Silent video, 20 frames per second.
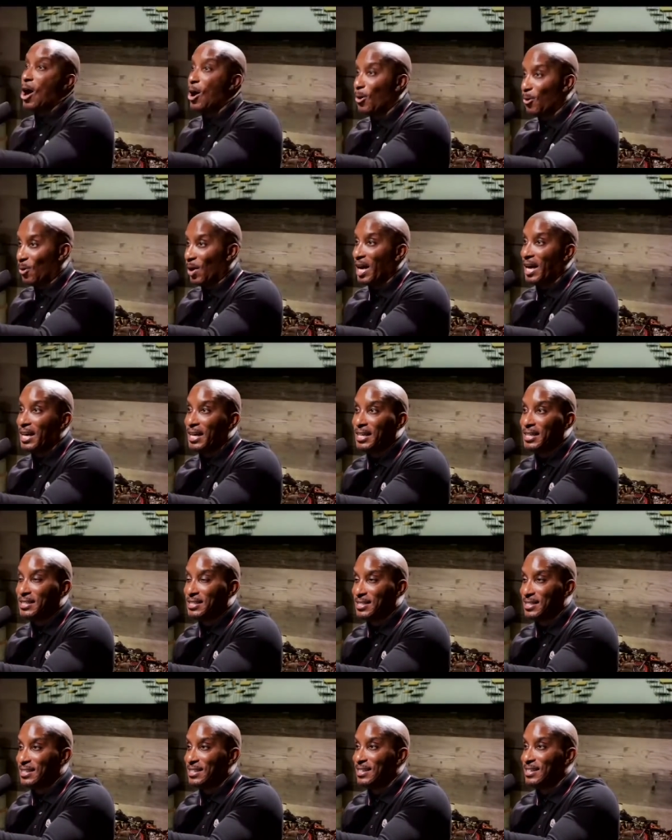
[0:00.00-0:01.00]

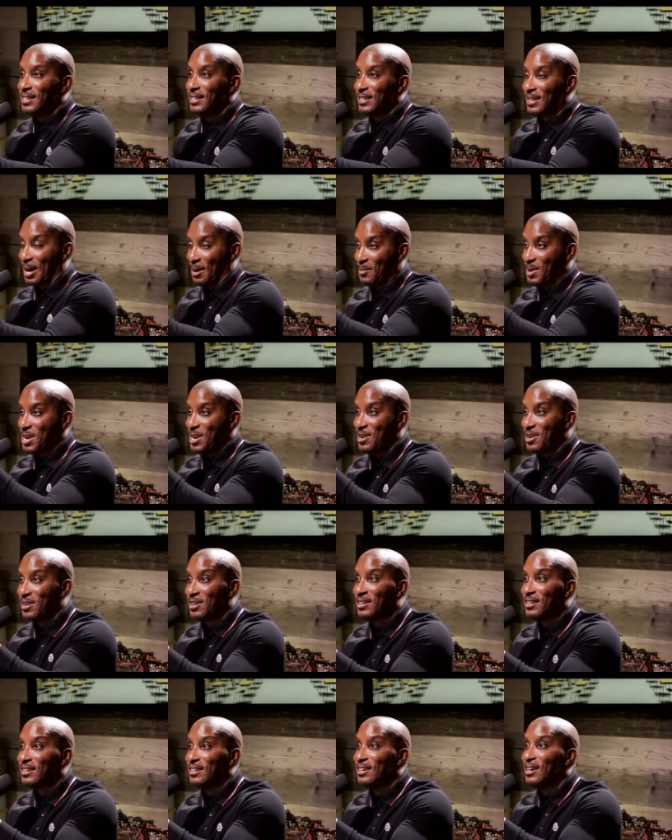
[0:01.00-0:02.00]
always come
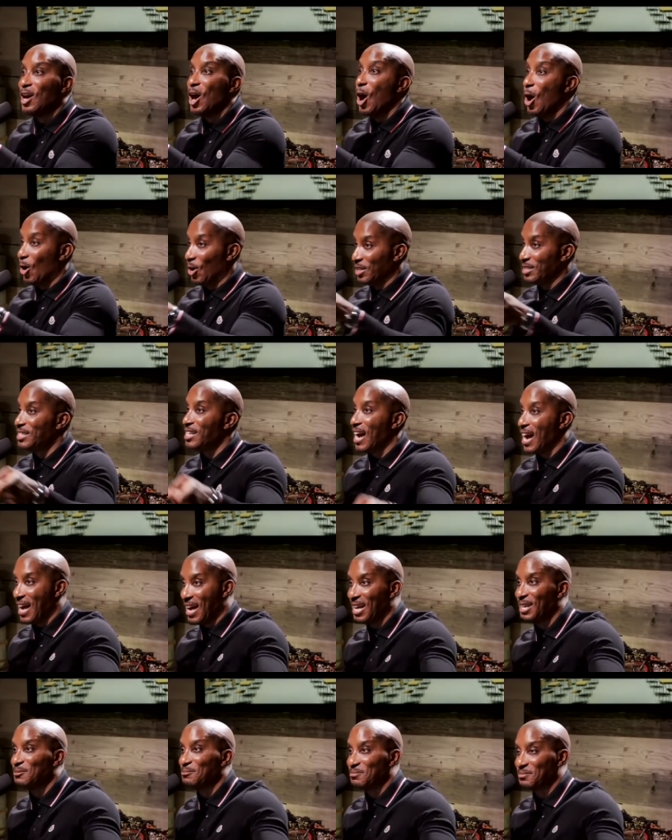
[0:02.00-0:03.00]
here on
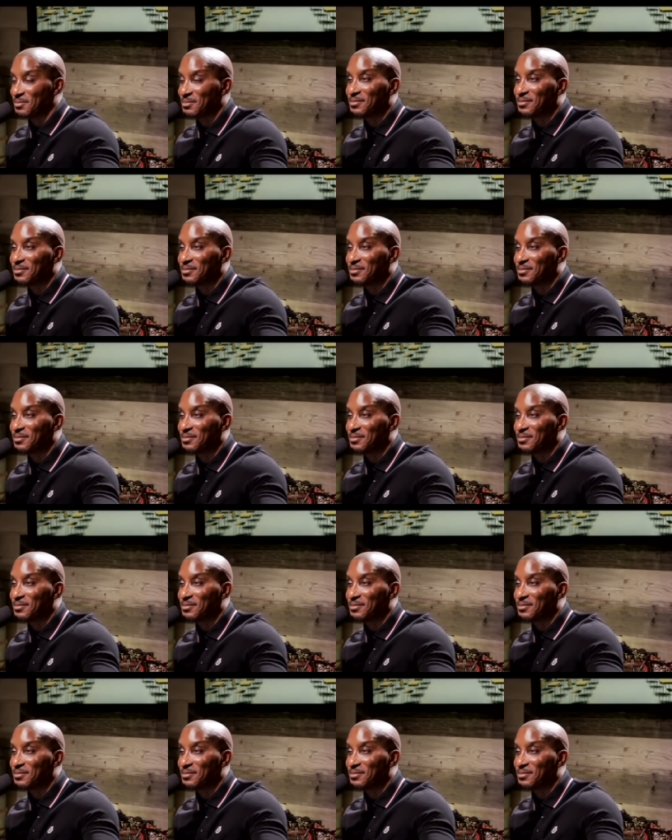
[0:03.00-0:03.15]
time.